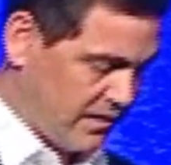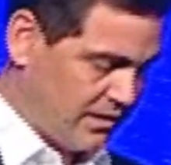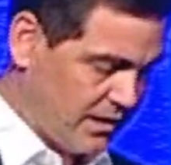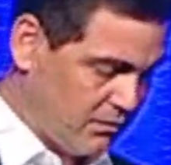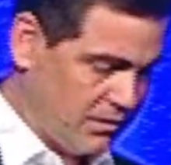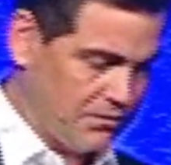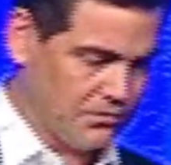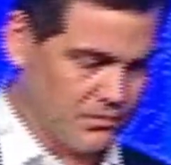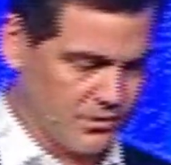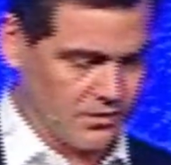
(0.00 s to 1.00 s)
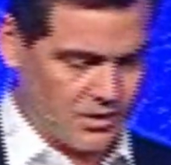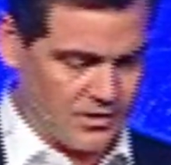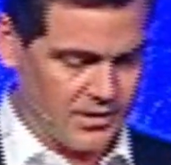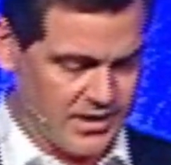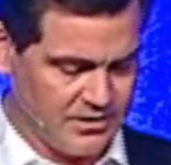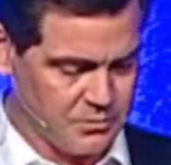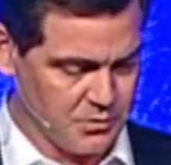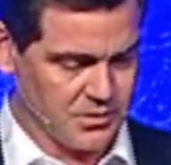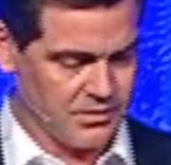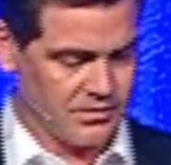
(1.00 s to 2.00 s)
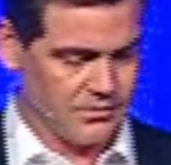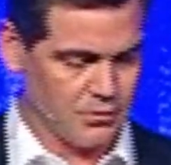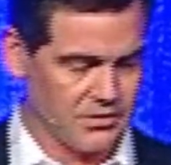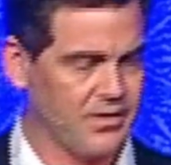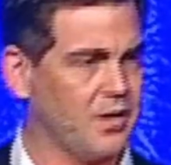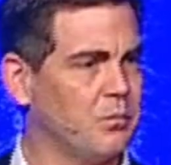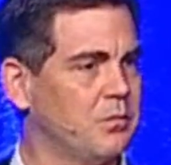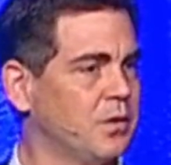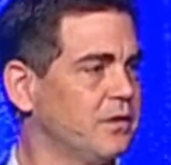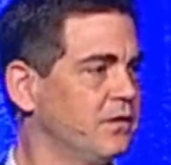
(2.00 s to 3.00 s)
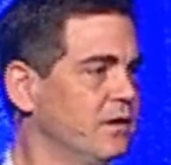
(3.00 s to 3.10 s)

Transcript: not only further our engagement with them, but